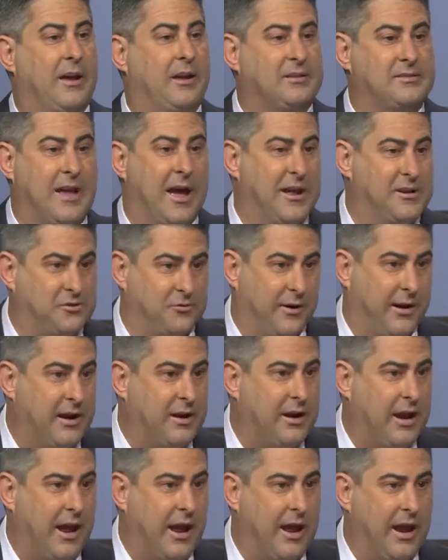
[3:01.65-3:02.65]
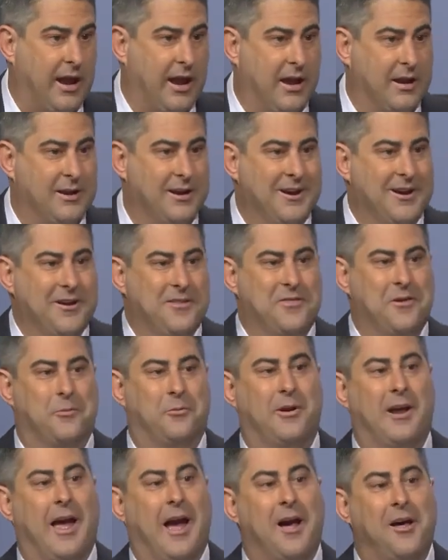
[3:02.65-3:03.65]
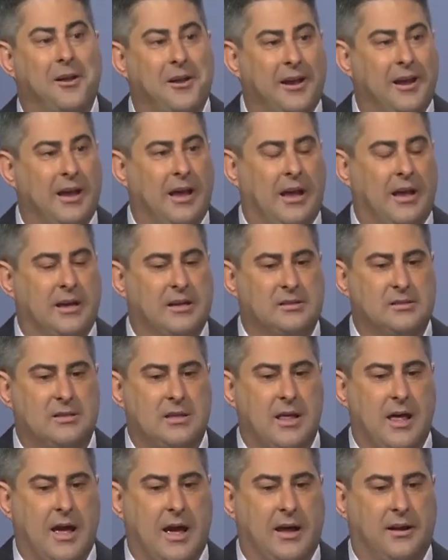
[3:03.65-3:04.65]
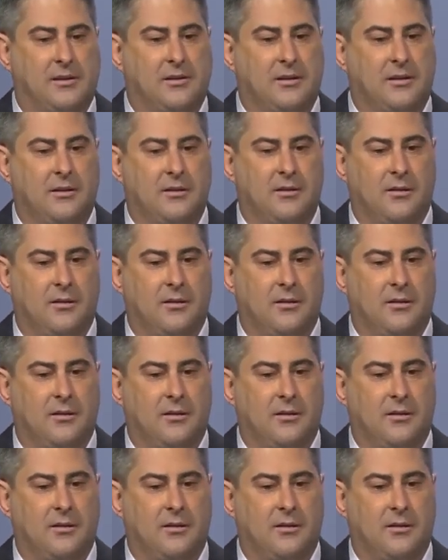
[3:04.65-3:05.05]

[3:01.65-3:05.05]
exaggerate. And the reality is that